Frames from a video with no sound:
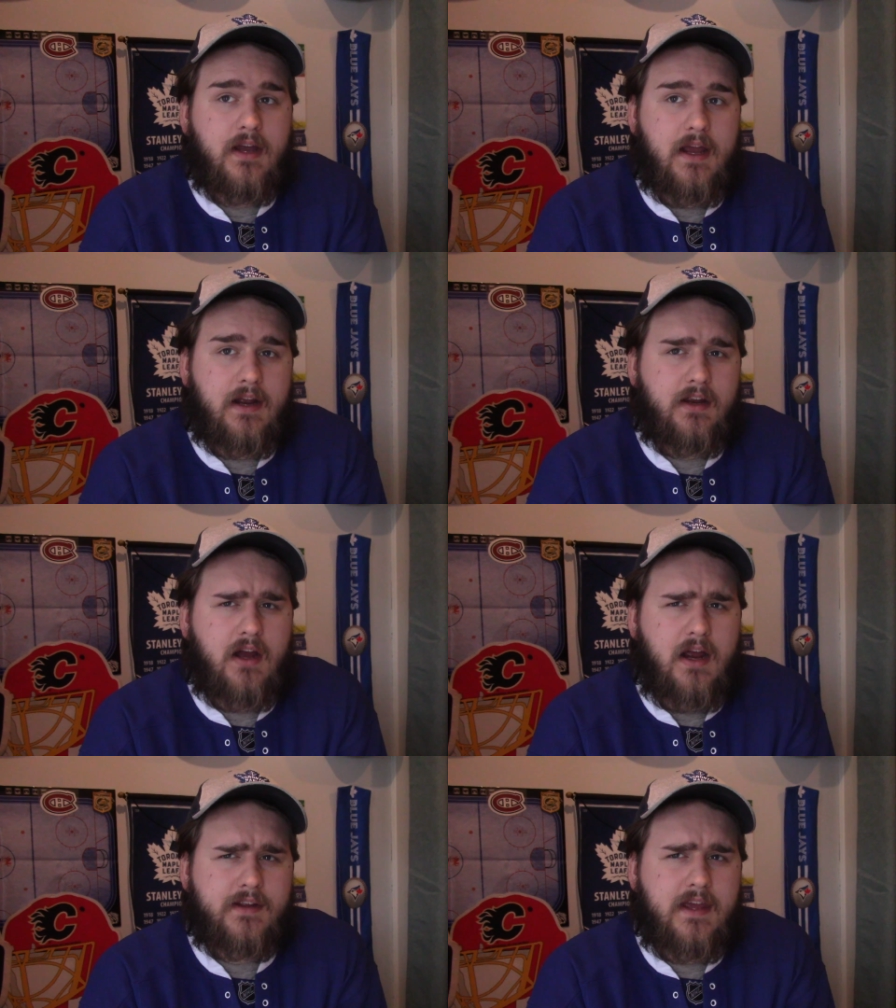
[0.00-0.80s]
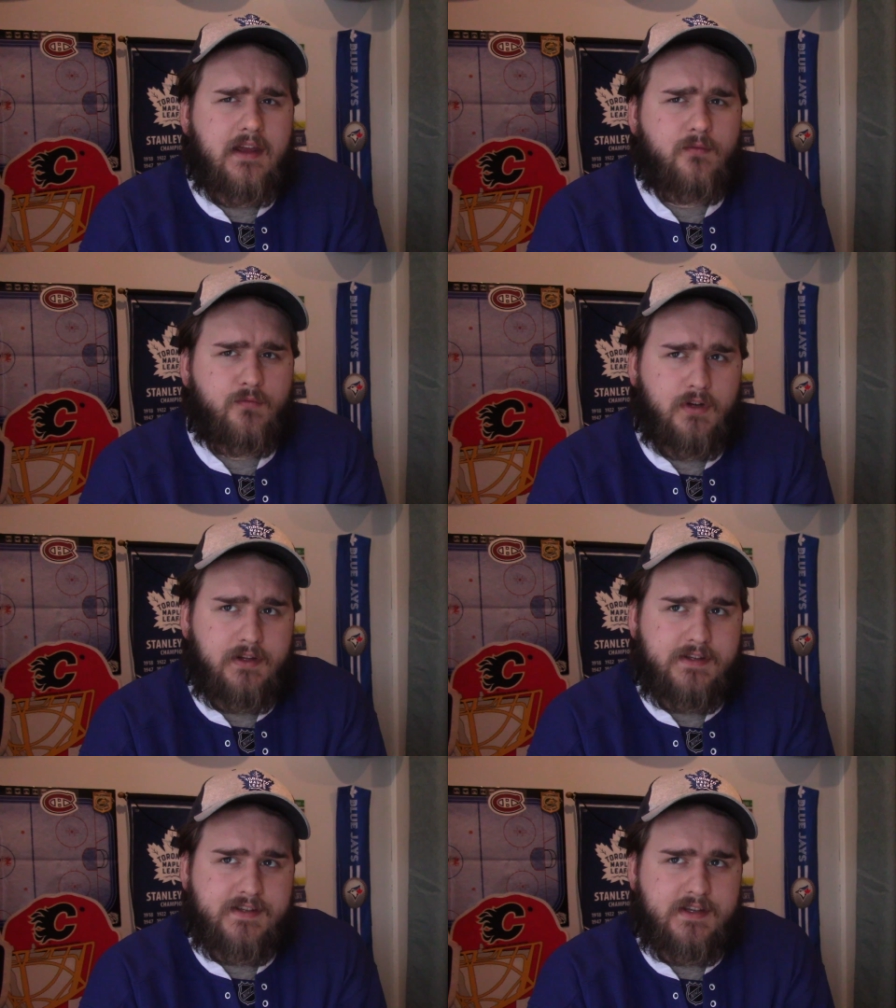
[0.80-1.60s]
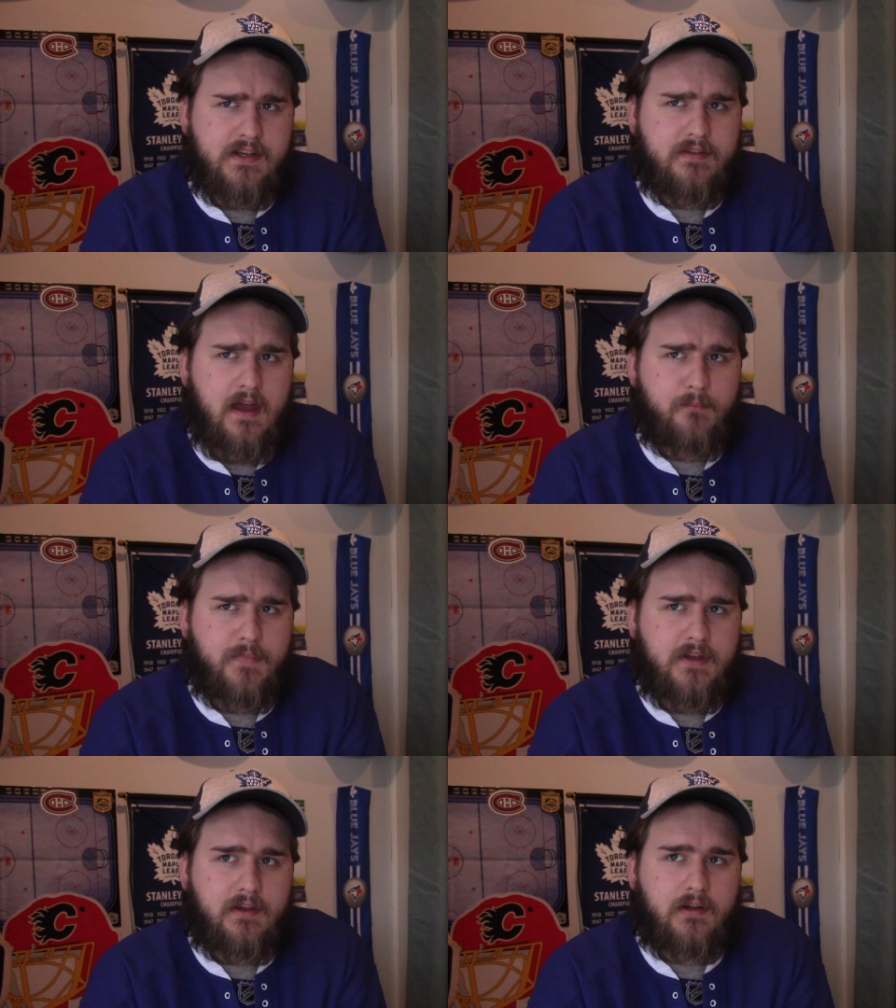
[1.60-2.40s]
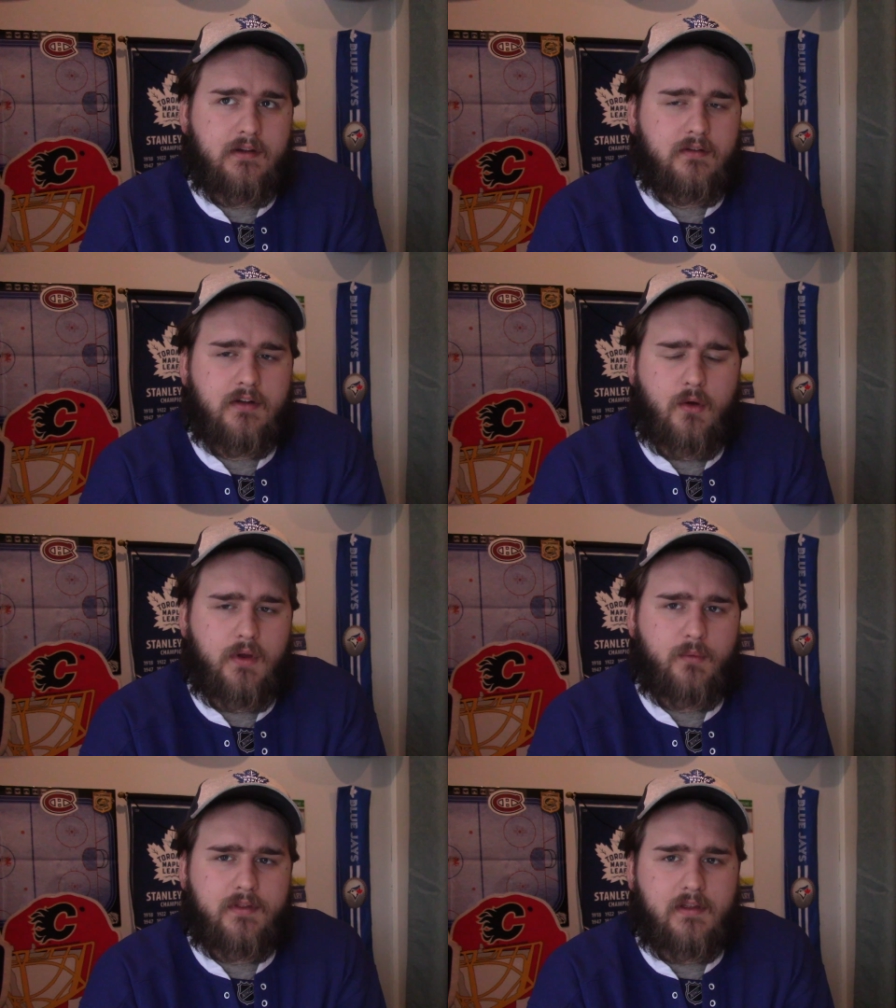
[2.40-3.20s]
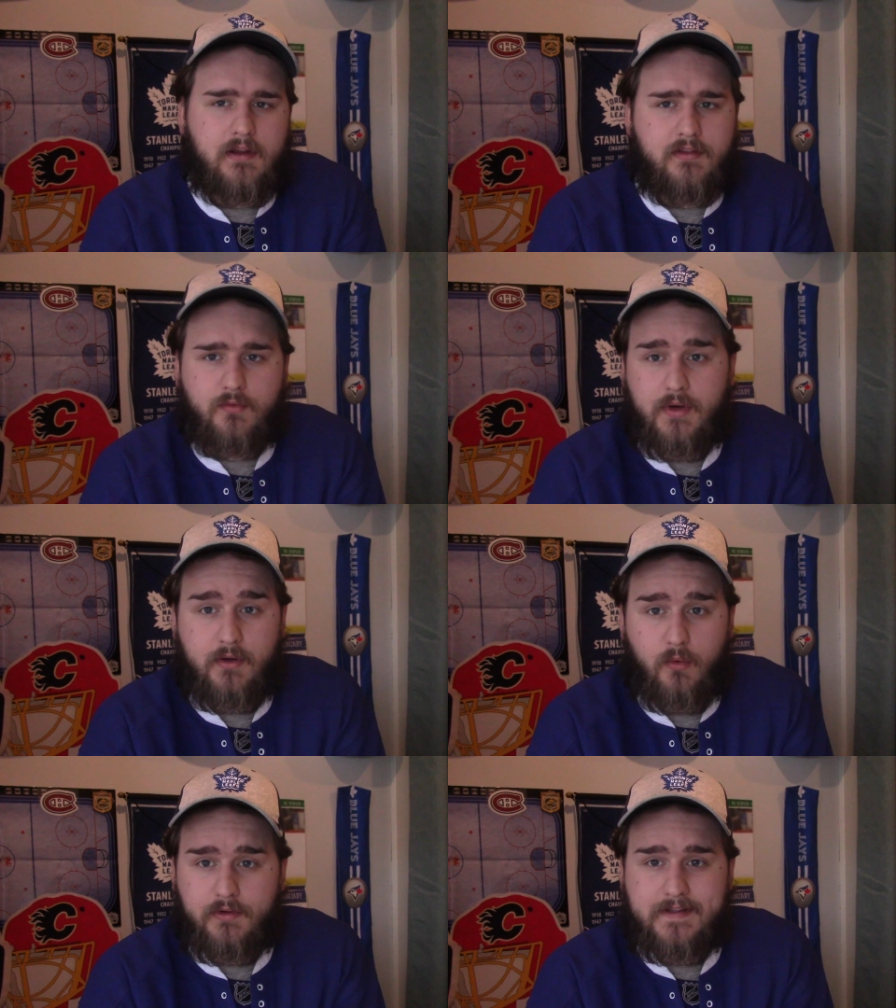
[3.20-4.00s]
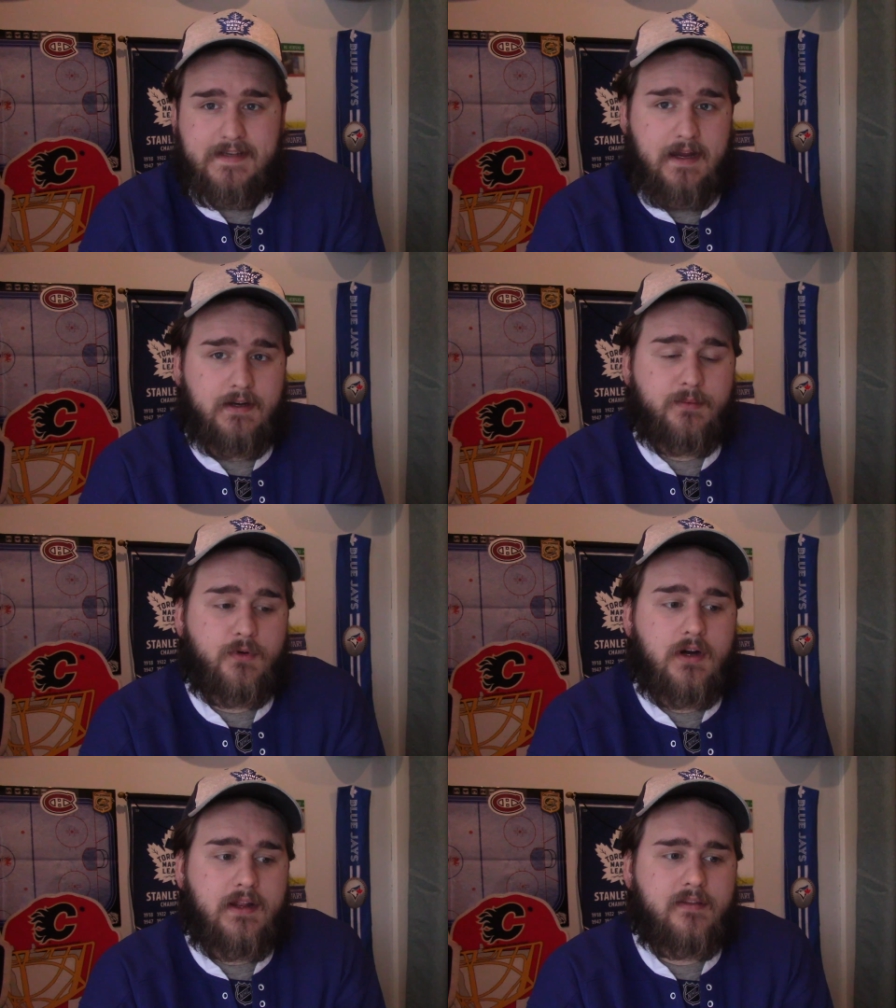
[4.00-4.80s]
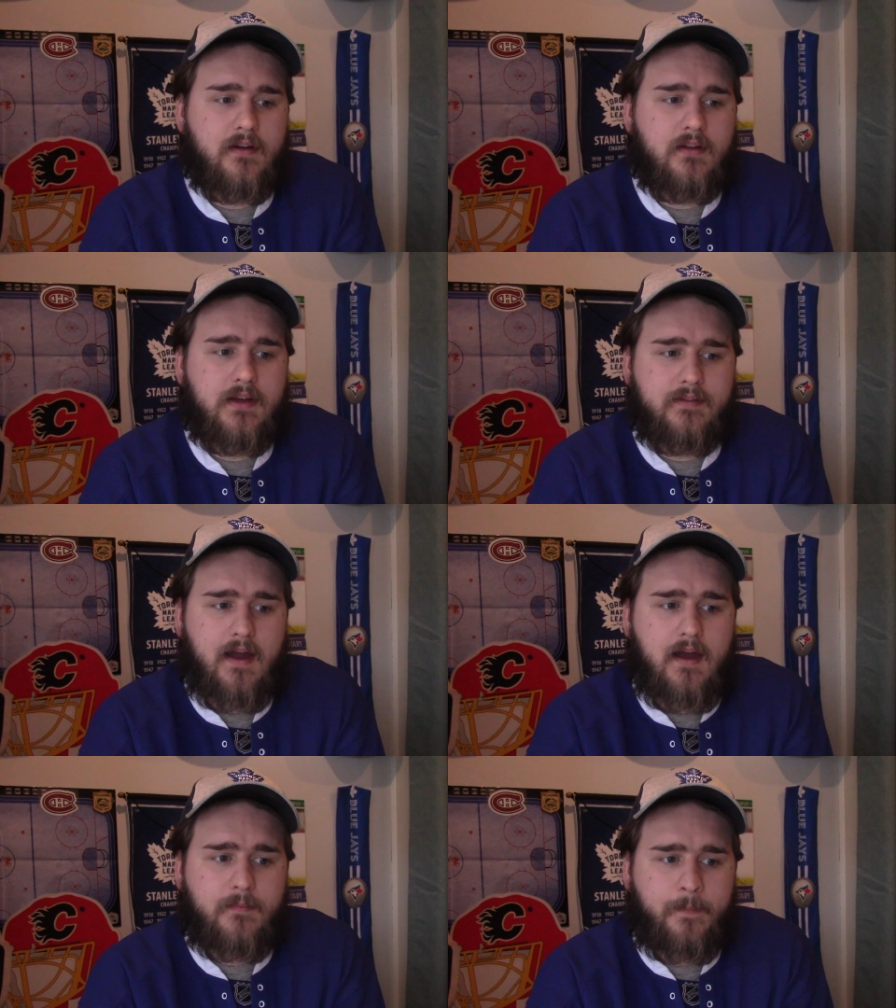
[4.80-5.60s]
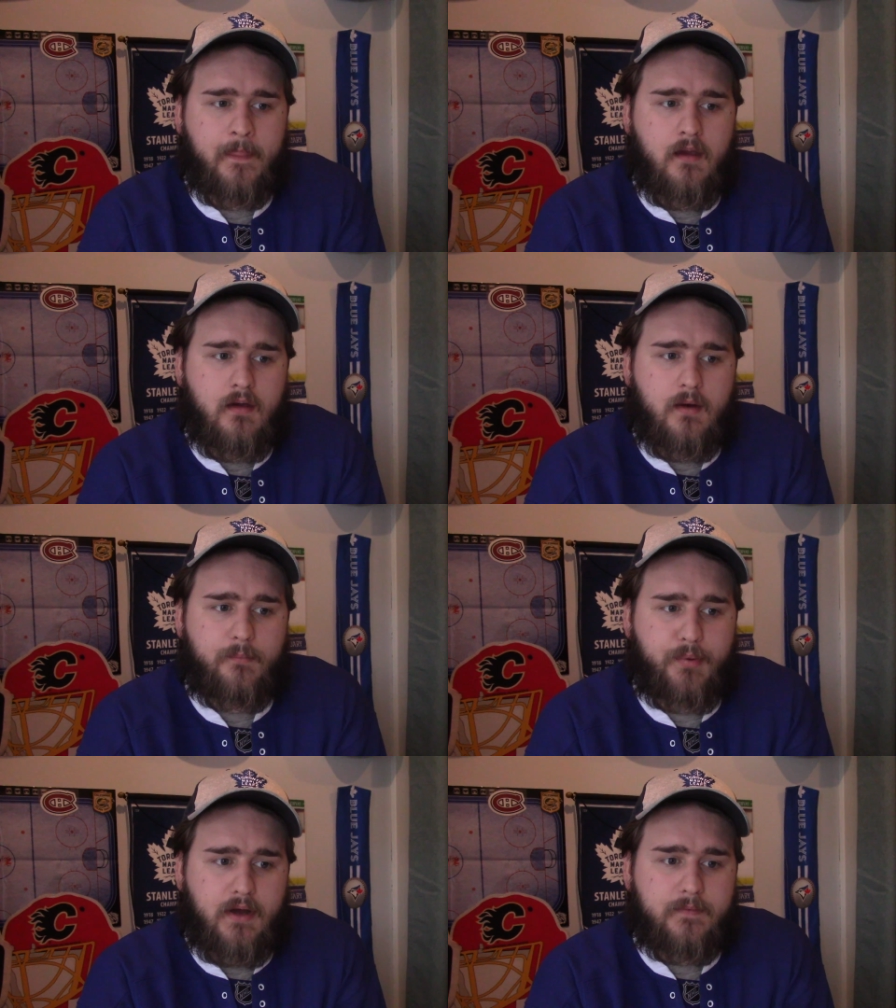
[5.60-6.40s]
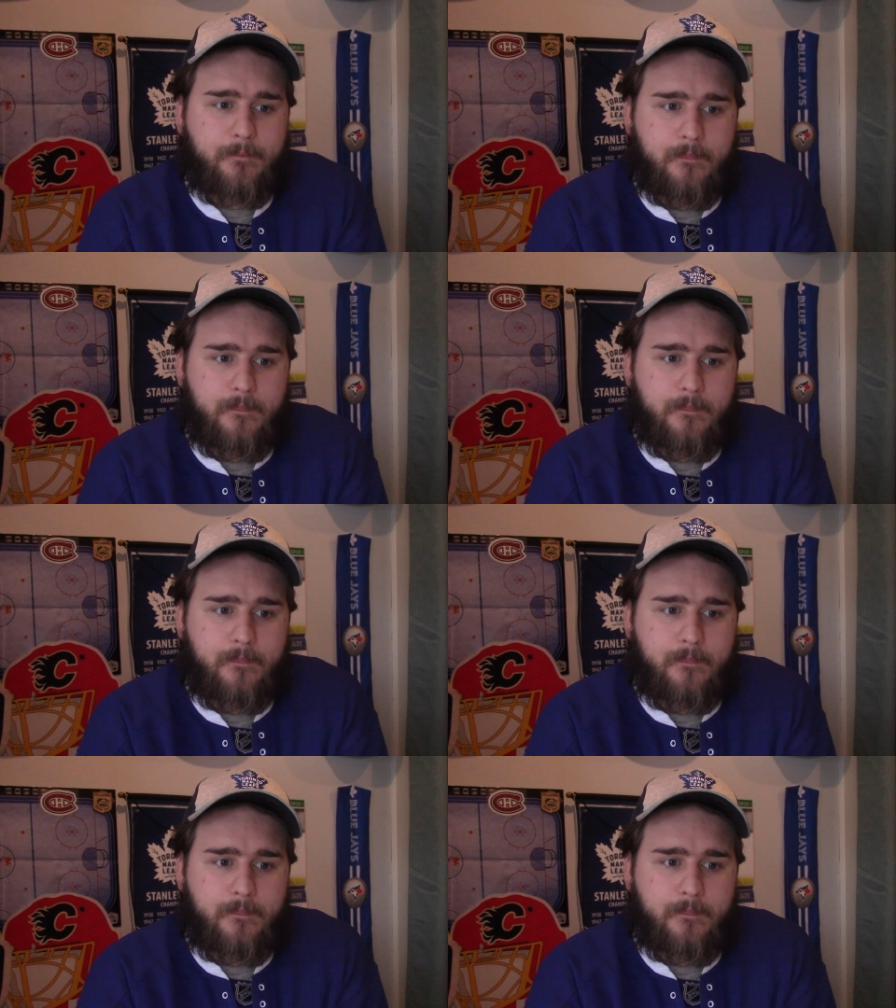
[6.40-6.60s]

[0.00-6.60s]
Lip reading: And I can't really see them going with like a 3-goalie tandem or anything like that, but